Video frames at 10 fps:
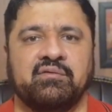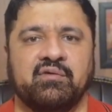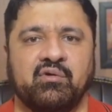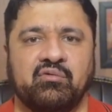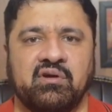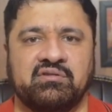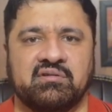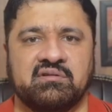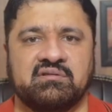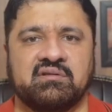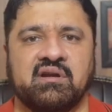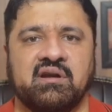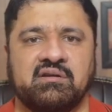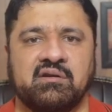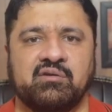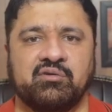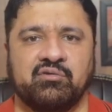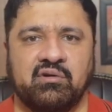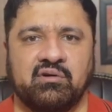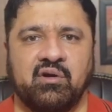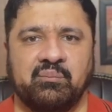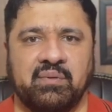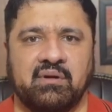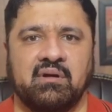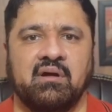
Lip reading: few questions related to your topic.